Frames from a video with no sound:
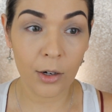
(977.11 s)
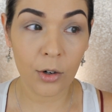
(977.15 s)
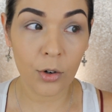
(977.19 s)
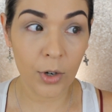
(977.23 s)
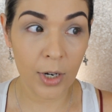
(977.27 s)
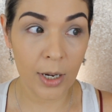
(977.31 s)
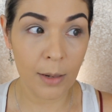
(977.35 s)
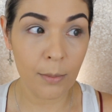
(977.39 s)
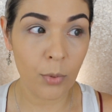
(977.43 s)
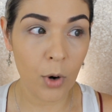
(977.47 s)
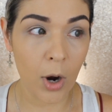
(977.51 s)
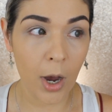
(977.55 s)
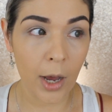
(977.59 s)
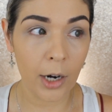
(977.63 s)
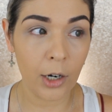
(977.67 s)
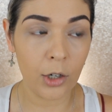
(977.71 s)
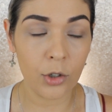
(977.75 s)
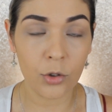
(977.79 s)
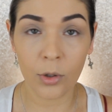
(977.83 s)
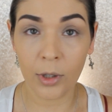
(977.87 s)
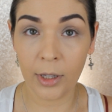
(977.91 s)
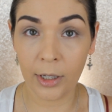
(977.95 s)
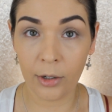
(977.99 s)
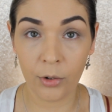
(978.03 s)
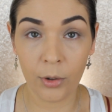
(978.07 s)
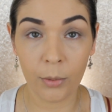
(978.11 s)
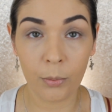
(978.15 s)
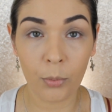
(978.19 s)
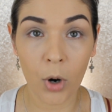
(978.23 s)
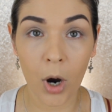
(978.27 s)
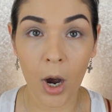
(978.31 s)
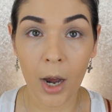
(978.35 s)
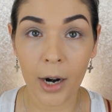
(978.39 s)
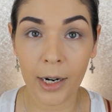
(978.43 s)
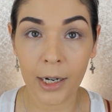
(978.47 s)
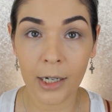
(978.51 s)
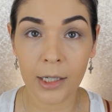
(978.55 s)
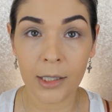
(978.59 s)
cream products or liquid
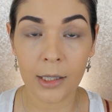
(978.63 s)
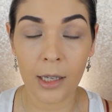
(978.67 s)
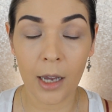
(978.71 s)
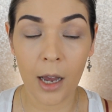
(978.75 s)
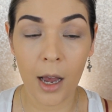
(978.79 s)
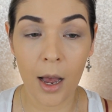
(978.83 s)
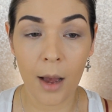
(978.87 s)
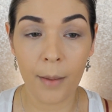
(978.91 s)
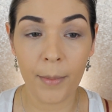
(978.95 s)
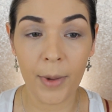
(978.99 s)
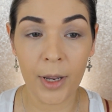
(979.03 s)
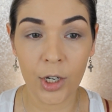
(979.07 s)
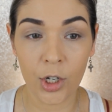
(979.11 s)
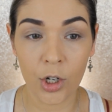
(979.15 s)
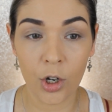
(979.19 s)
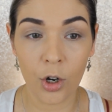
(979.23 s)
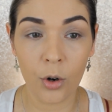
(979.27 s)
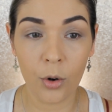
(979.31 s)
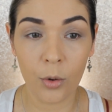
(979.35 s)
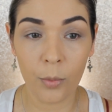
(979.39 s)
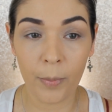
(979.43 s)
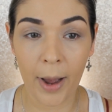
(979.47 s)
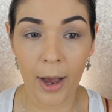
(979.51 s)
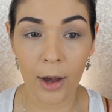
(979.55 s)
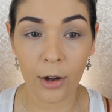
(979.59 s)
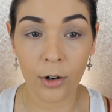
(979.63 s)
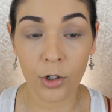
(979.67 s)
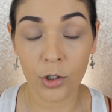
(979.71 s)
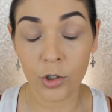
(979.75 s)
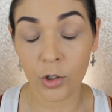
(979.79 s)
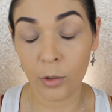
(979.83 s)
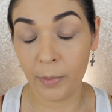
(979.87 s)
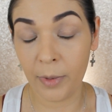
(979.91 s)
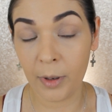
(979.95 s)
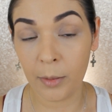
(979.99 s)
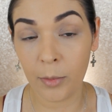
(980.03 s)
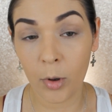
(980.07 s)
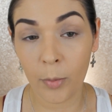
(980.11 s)
products um, and no powders
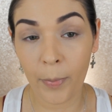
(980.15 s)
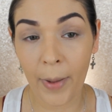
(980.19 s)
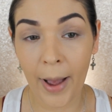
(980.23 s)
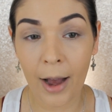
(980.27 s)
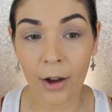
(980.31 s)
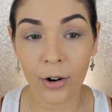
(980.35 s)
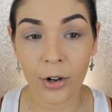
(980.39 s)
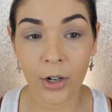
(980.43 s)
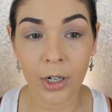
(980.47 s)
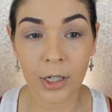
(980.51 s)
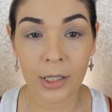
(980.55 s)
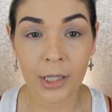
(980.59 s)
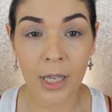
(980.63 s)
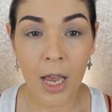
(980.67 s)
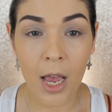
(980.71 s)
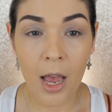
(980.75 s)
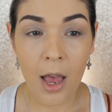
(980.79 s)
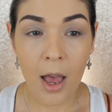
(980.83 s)
or minimal powders,